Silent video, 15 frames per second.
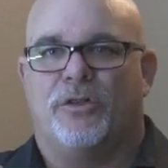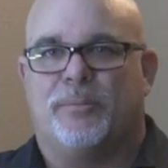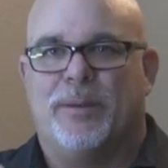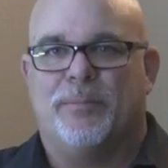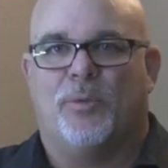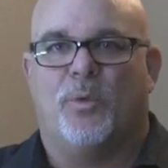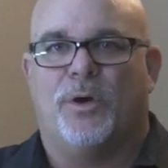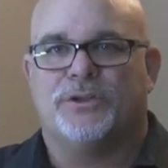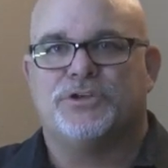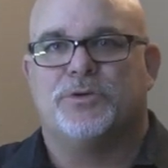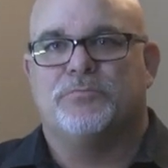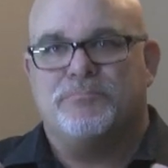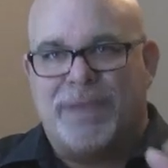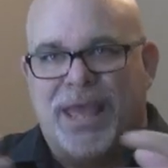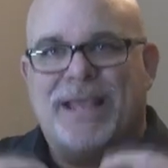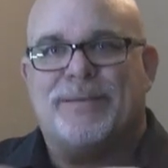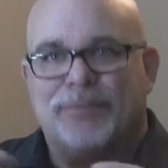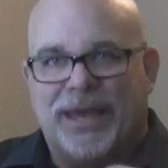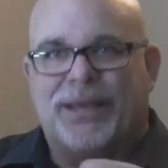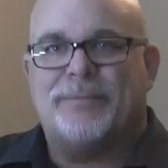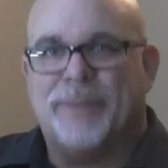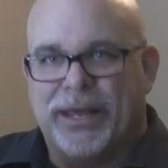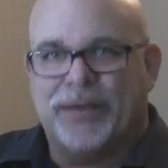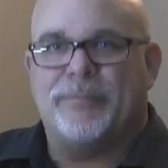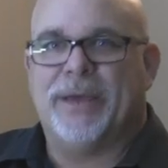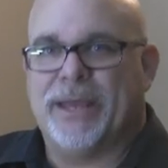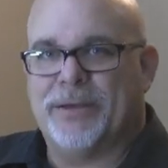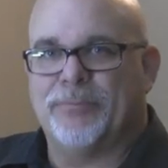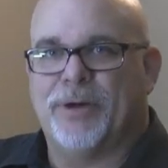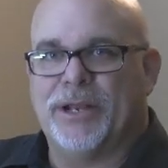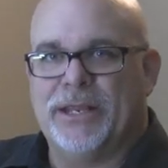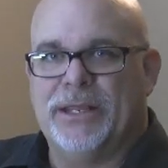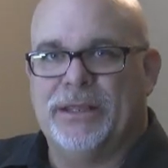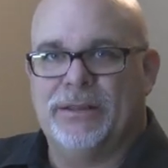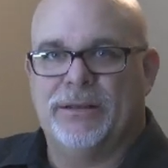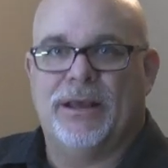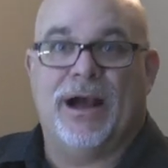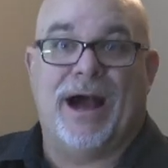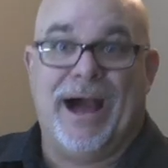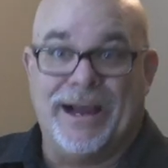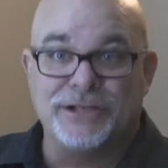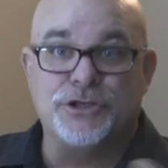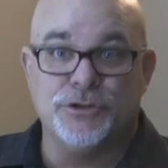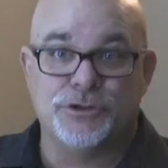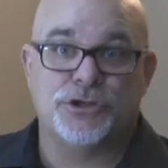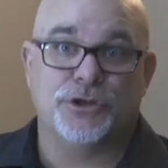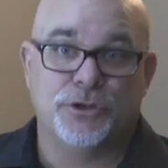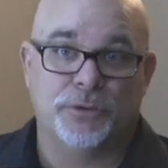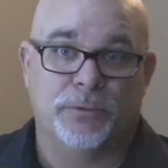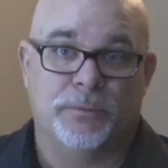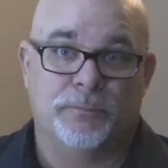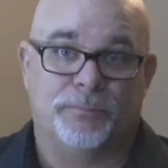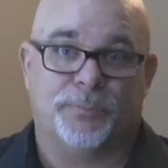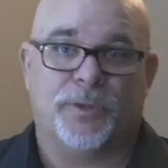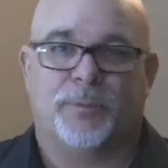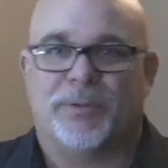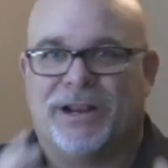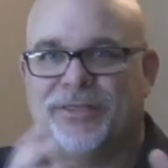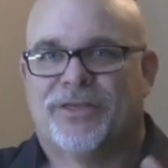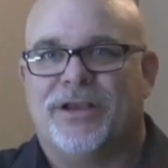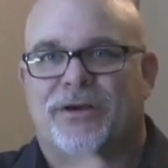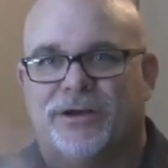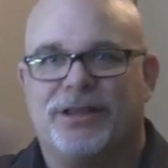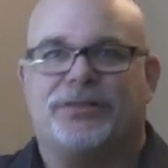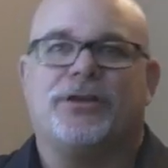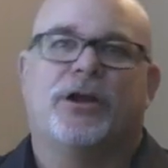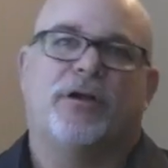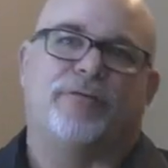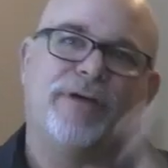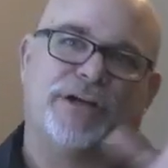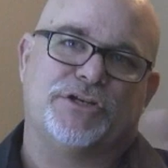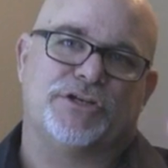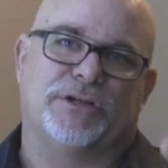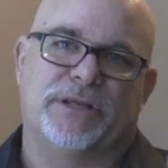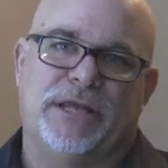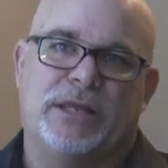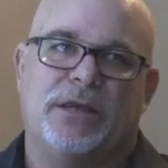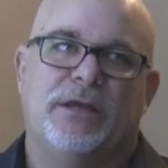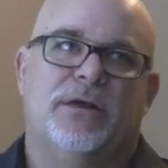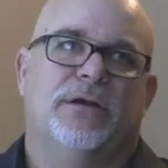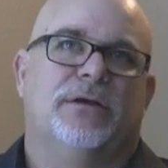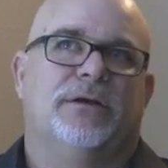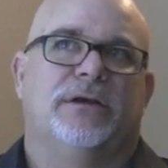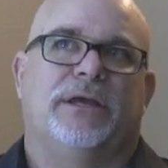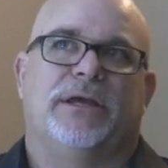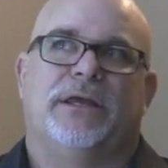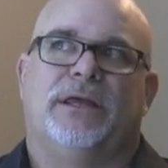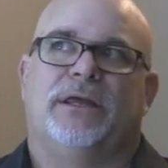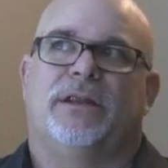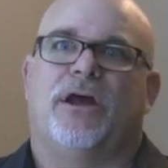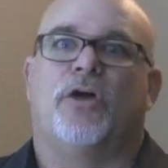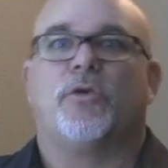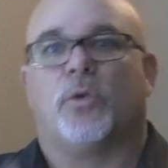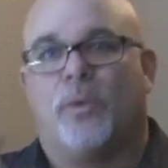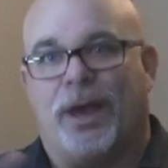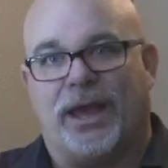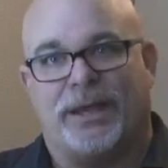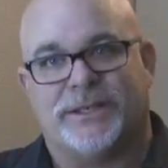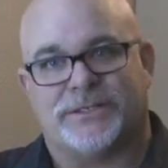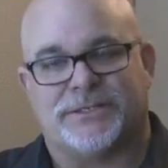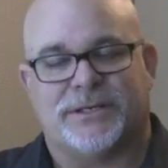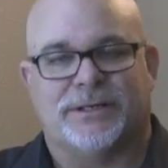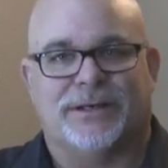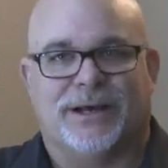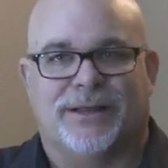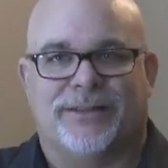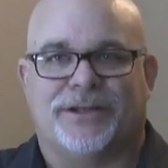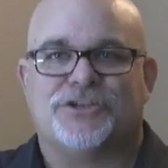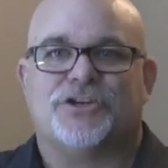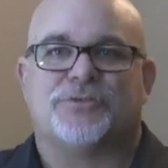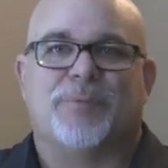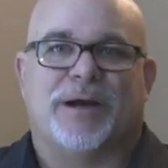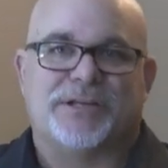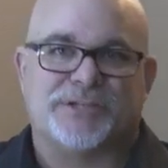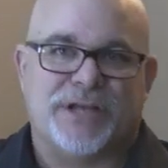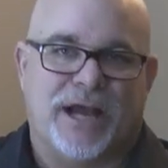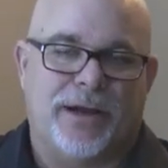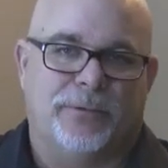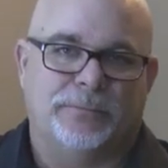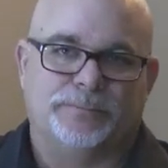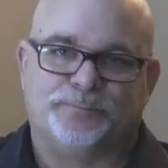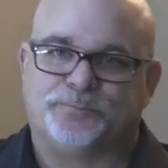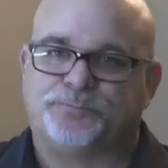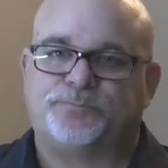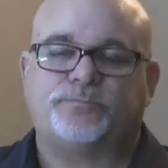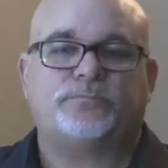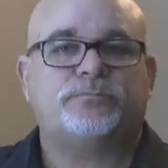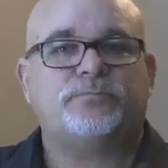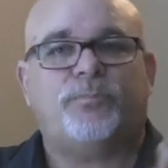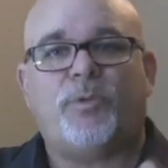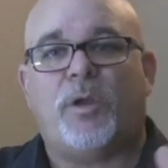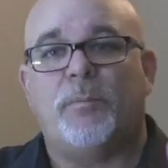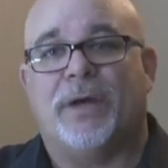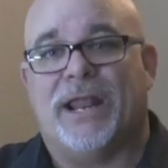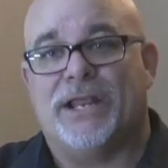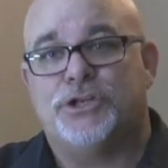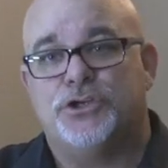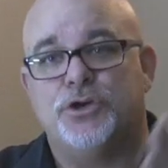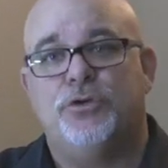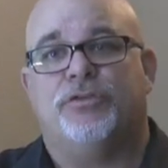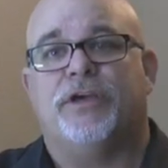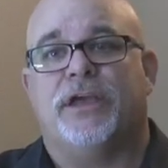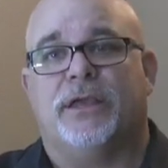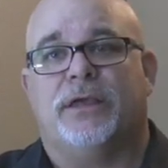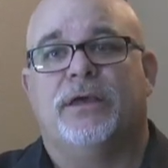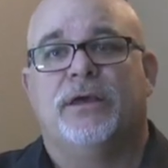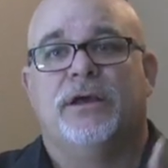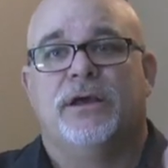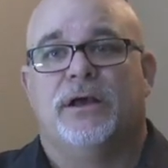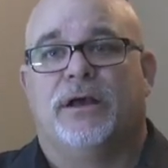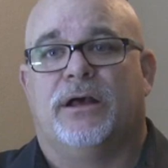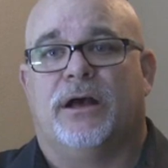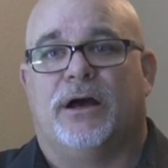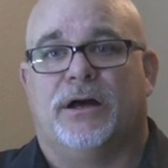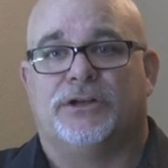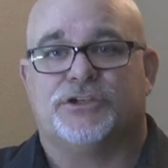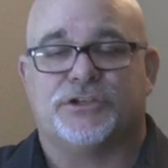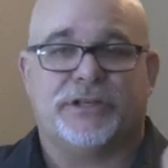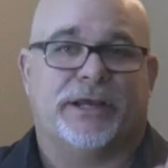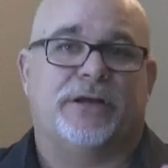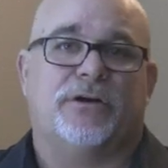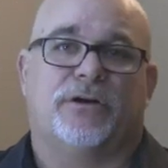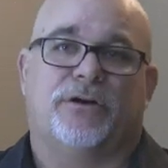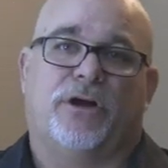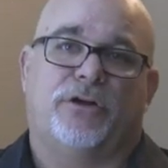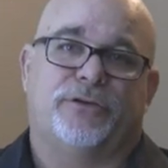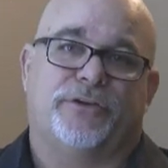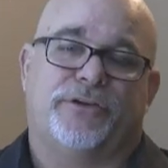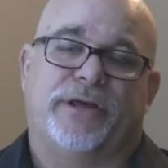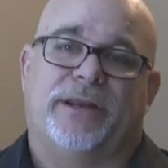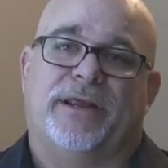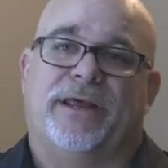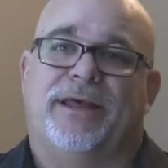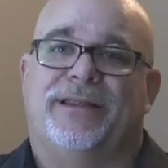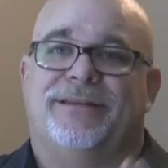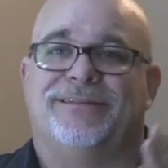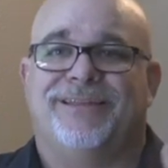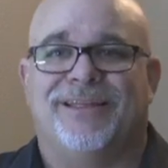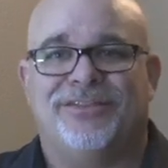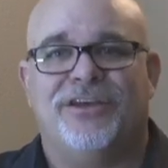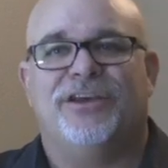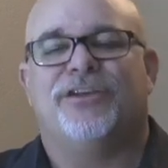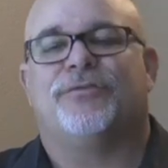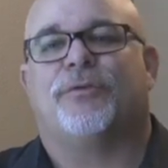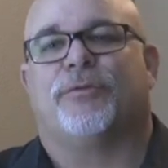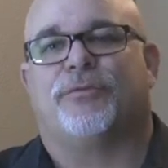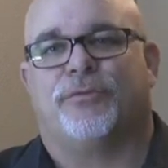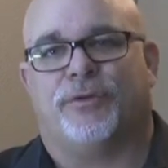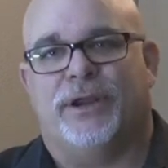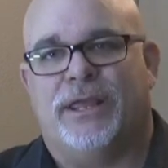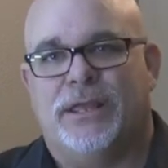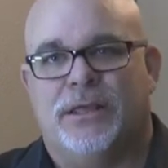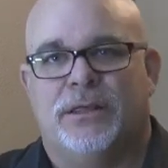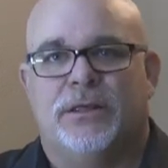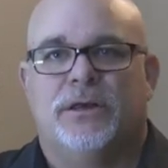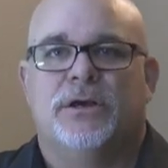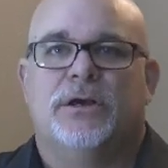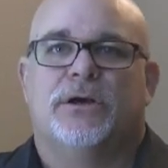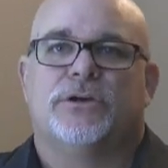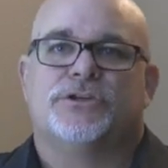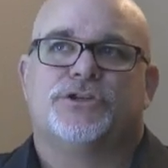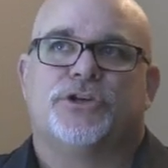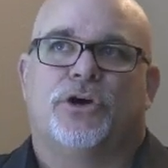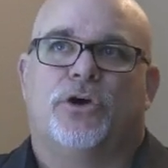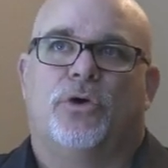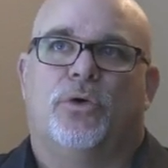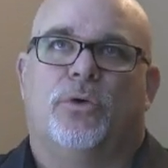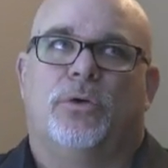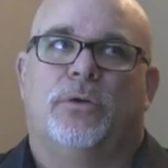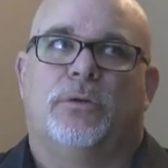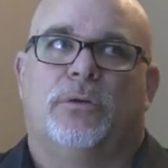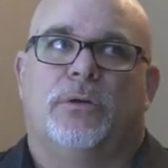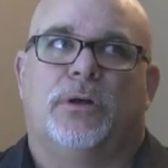people want to make money. I do too, but I think I'll get there eventually in other ways. That's just my style. But I do think, just like Arnaldo said, nothing is for free. So